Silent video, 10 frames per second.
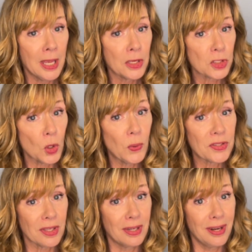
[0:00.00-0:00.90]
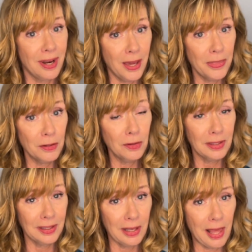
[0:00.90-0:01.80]
So what's another
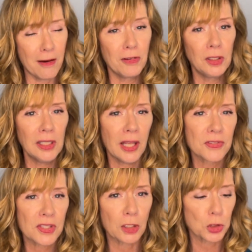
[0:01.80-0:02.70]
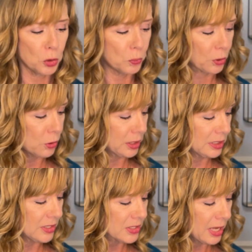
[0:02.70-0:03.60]
level of sexual
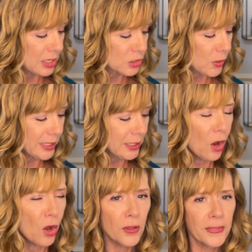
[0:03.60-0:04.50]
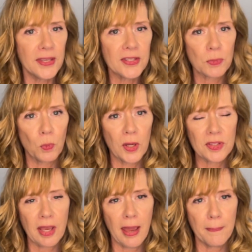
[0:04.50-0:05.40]
brokenness? So I call this what's
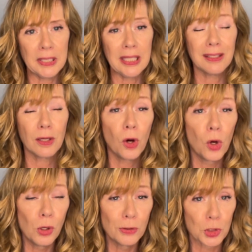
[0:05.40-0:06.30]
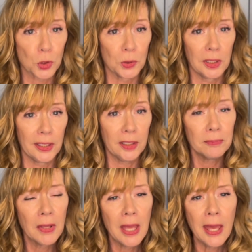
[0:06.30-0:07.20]
happening culturally.
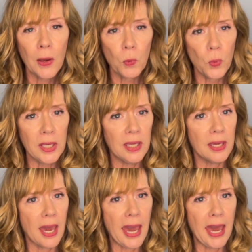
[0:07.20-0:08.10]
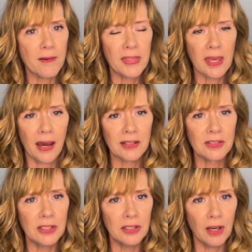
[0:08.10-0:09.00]
We have the
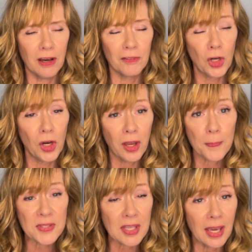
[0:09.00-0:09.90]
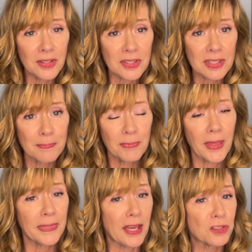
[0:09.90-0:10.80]
idea of hookup sex,
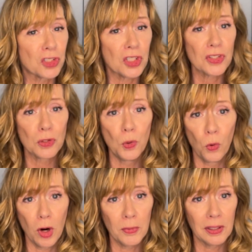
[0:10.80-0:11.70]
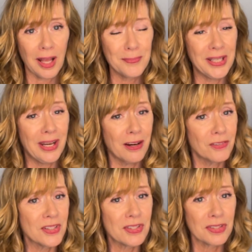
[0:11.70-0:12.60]
that that's just normal. I mean,
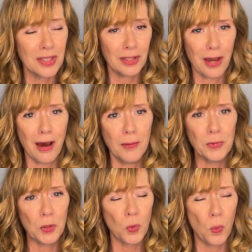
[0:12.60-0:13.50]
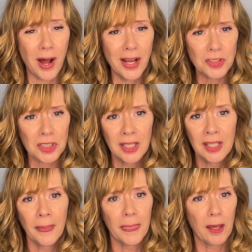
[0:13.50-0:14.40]
every sitcom you watch,
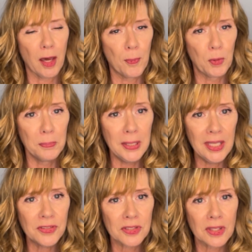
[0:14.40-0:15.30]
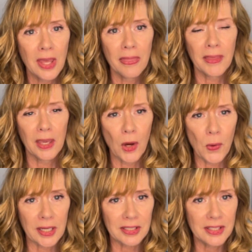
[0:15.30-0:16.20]
the couple meets, they go
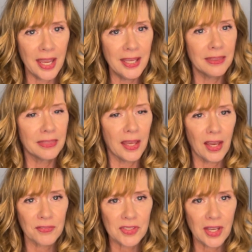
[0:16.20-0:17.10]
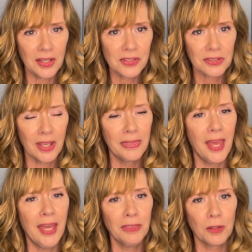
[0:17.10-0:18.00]
on a date, they have sex, and
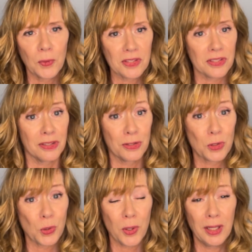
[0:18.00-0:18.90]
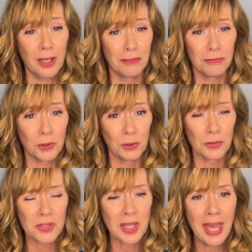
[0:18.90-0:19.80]
then the rest of the story
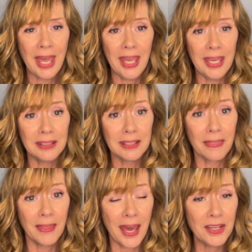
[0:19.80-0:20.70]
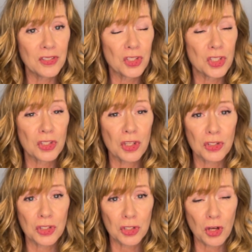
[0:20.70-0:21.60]
unfolds. And that is just
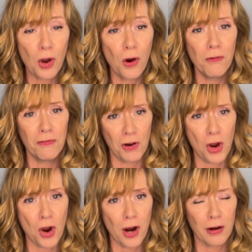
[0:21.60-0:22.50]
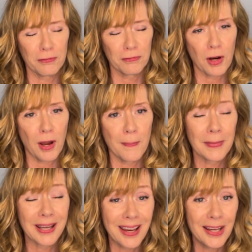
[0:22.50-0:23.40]
so far from
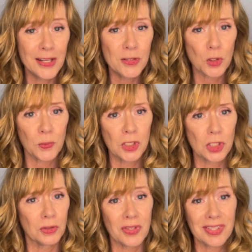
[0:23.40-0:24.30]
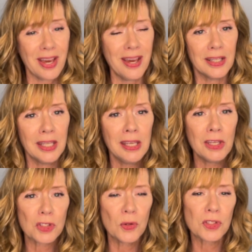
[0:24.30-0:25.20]
God's original design.
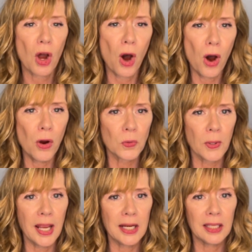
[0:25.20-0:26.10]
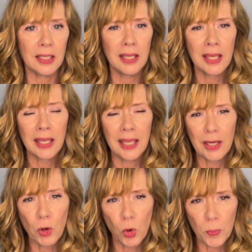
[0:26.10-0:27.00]
So it's already
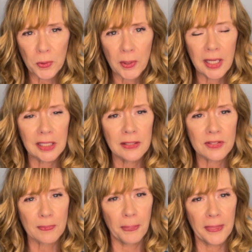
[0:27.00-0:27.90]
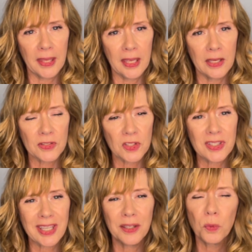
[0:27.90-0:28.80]
incorporating some things,
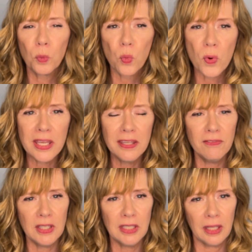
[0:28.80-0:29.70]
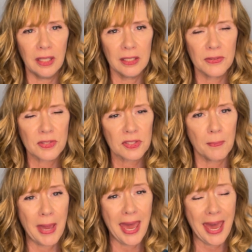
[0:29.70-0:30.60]
just kind of weaving in
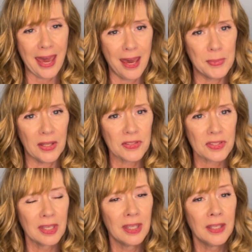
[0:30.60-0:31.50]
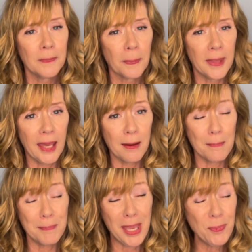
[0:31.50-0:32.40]
some habits that
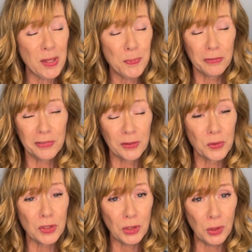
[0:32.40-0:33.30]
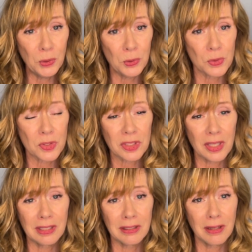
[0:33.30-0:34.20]
make people feel used
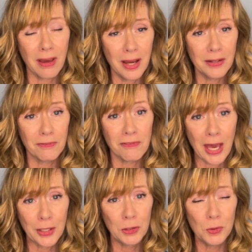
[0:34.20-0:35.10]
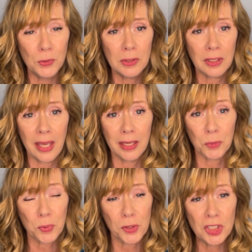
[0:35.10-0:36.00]
and not valued and
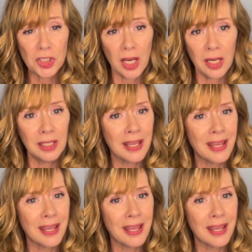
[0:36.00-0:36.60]
appreciated.